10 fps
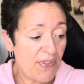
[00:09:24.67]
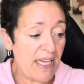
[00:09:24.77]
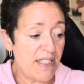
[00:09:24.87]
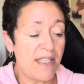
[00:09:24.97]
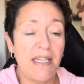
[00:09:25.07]

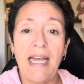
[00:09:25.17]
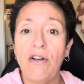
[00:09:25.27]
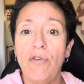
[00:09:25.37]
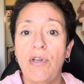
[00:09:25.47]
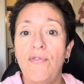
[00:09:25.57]
that's the day
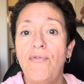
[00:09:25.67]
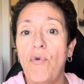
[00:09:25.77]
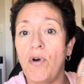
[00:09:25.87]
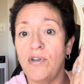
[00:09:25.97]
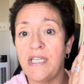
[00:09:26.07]
you're looking
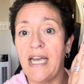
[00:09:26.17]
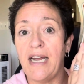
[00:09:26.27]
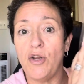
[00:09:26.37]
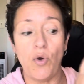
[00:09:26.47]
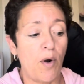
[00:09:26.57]
for to
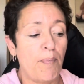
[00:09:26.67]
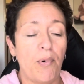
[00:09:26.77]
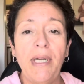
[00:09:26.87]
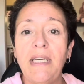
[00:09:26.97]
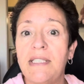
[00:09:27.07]
get your
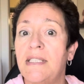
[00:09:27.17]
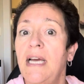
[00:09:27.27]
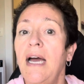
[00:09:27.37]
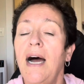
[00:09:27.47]
bricks.